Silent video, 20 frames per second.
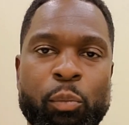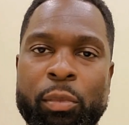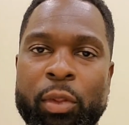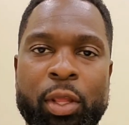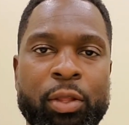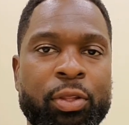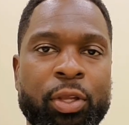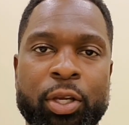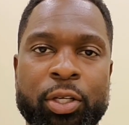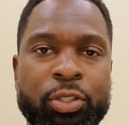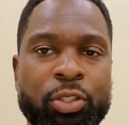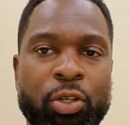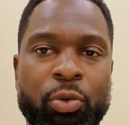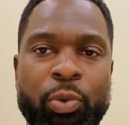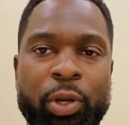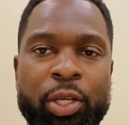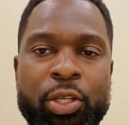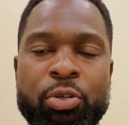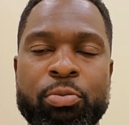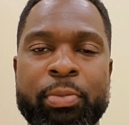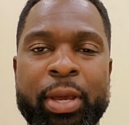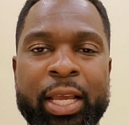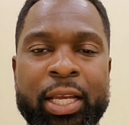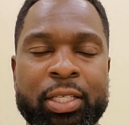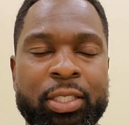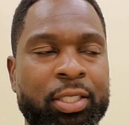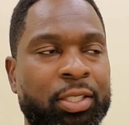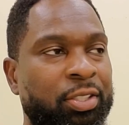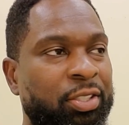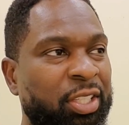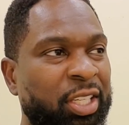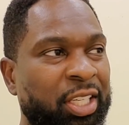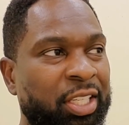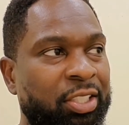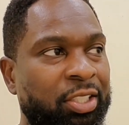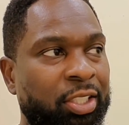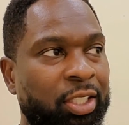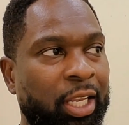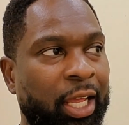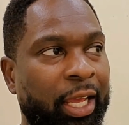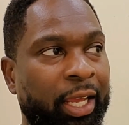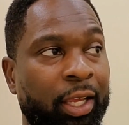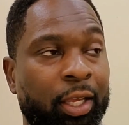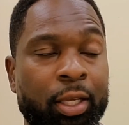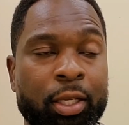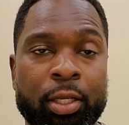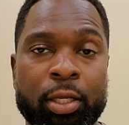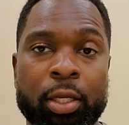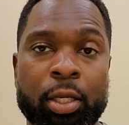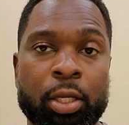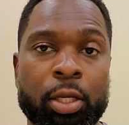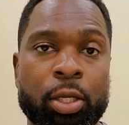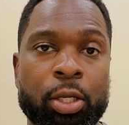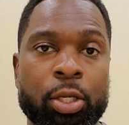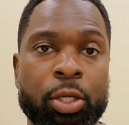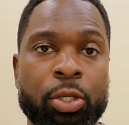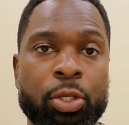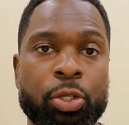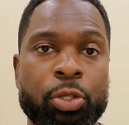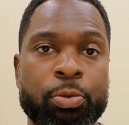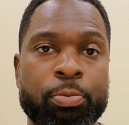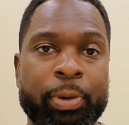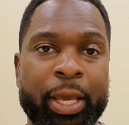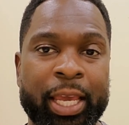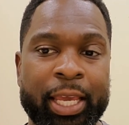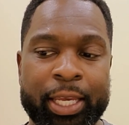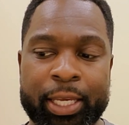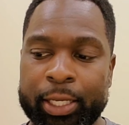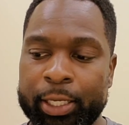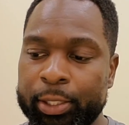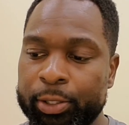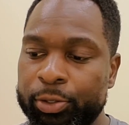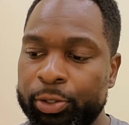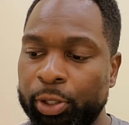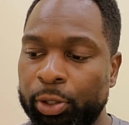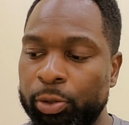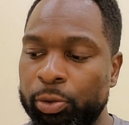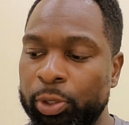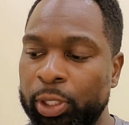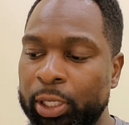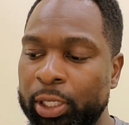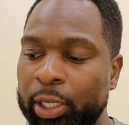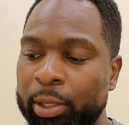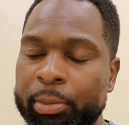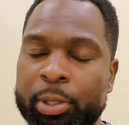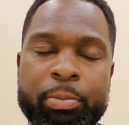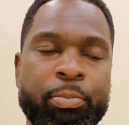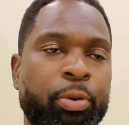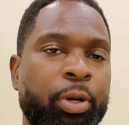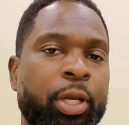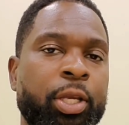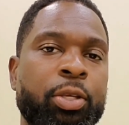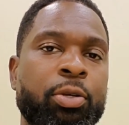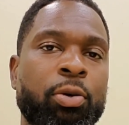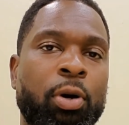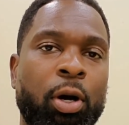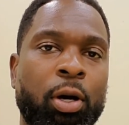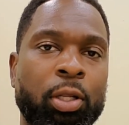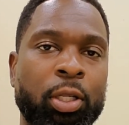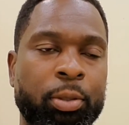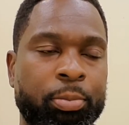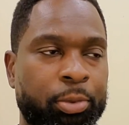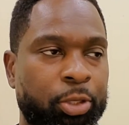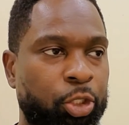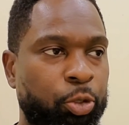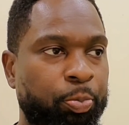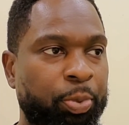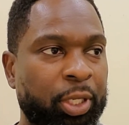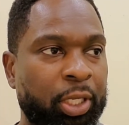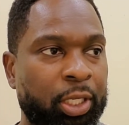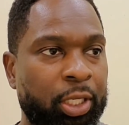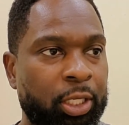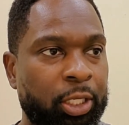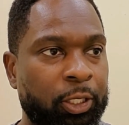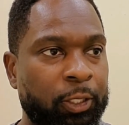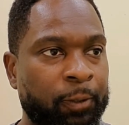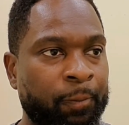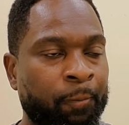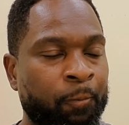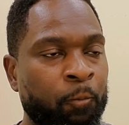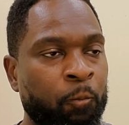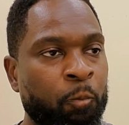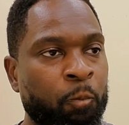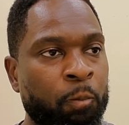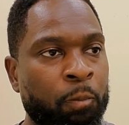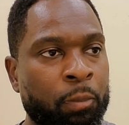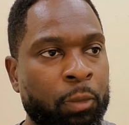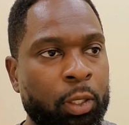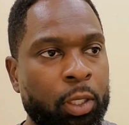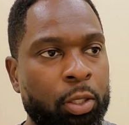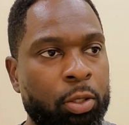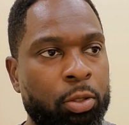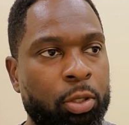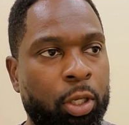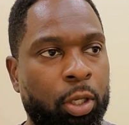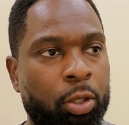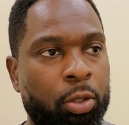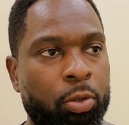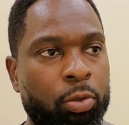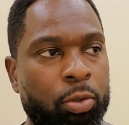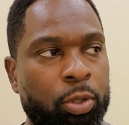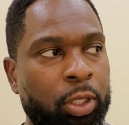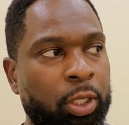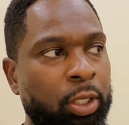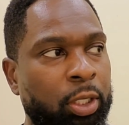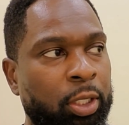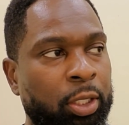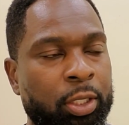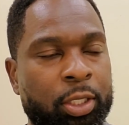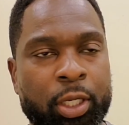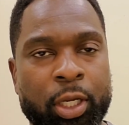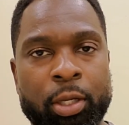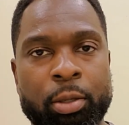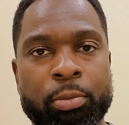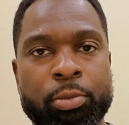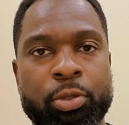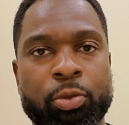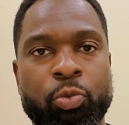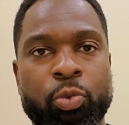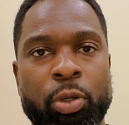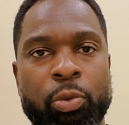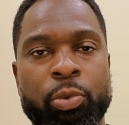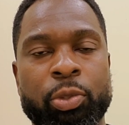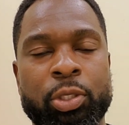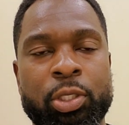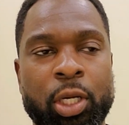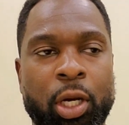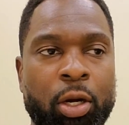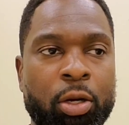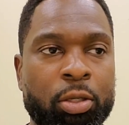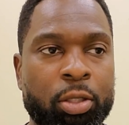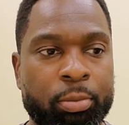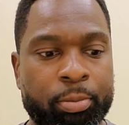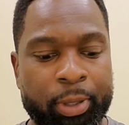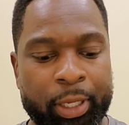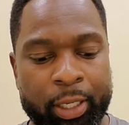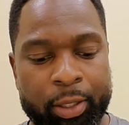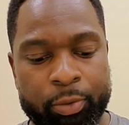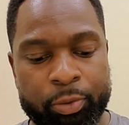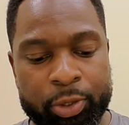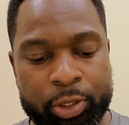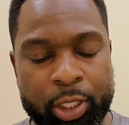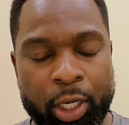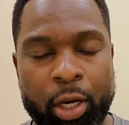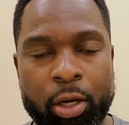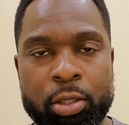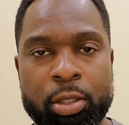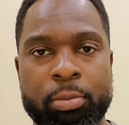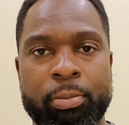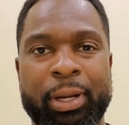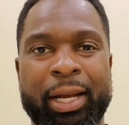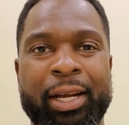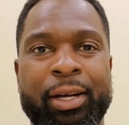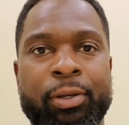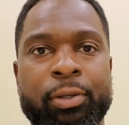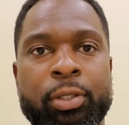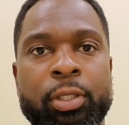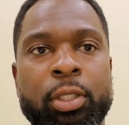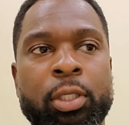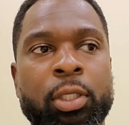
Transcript: there's no way you make a decision like you made. So let me bring you all up to speed, in terms of what we're talking about. We're talking about,